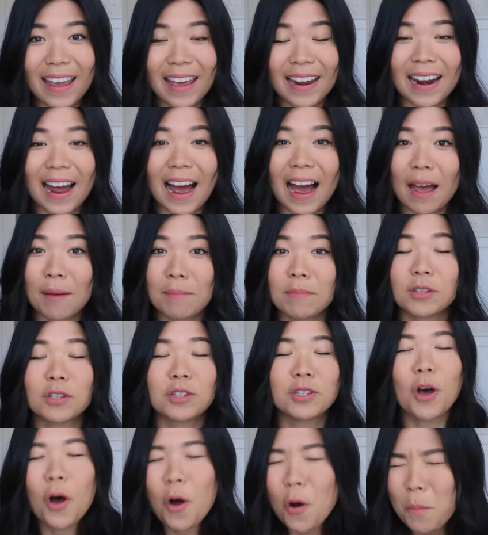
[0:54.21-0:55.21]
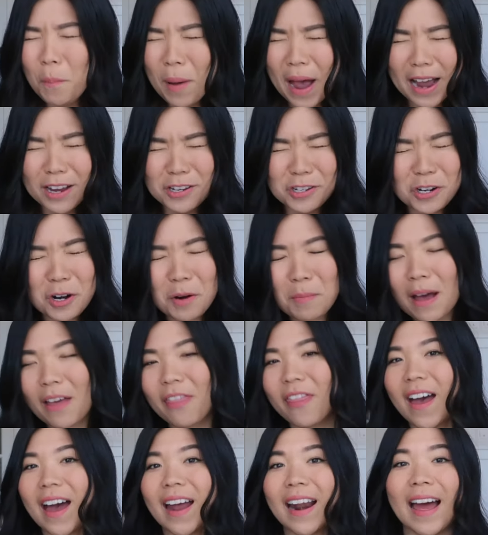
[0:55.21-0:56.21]
And I'm so passionate
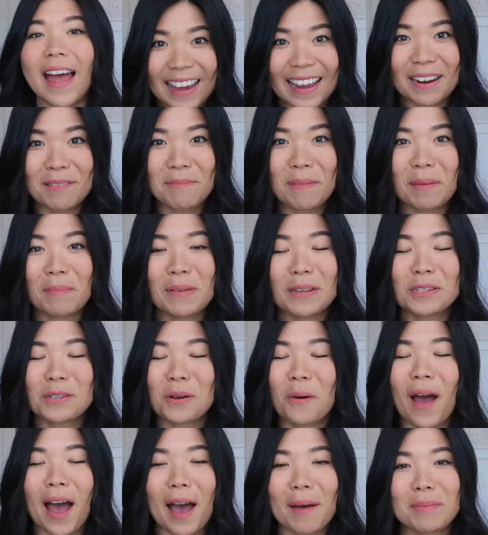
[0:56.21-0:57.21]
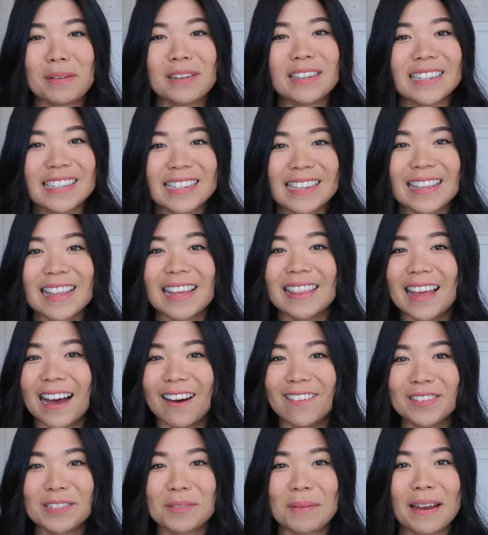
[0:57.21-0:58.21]
about that, and it made me so happy to see that
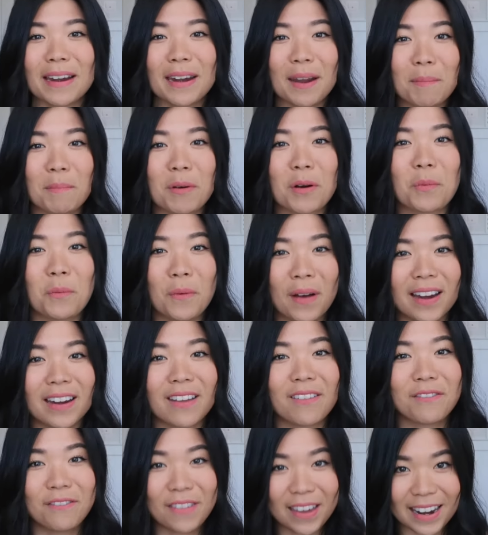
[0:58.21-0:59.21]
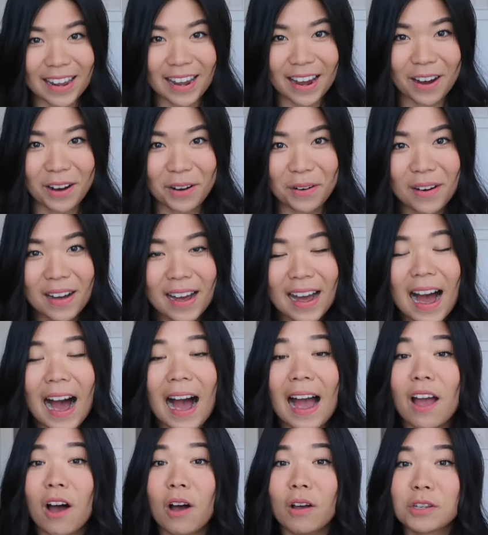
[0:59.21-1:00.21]
that was my #1 video.
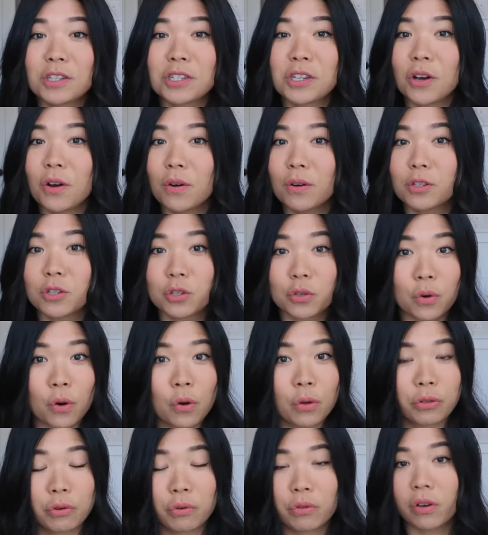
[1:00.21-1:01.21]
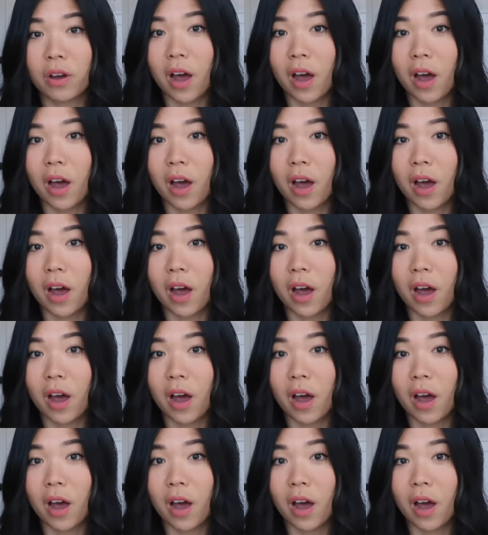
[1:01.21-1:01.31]
I also scrolled through the